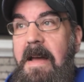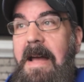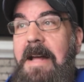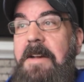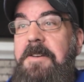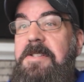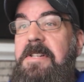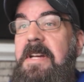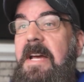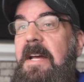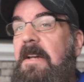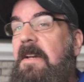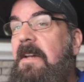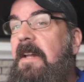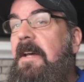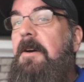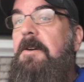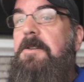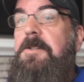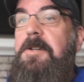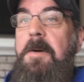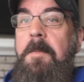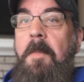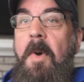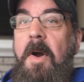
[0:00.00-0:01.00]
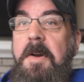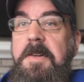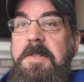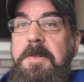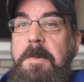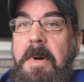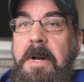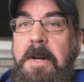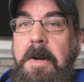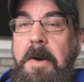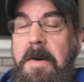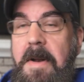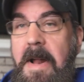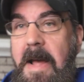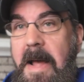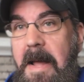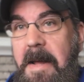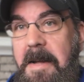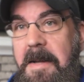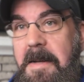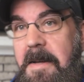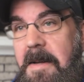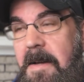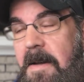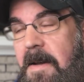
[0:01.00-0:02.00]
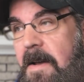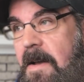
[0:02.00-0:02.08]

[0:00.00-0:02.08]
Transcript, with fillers: and she had ligature marks around her neck.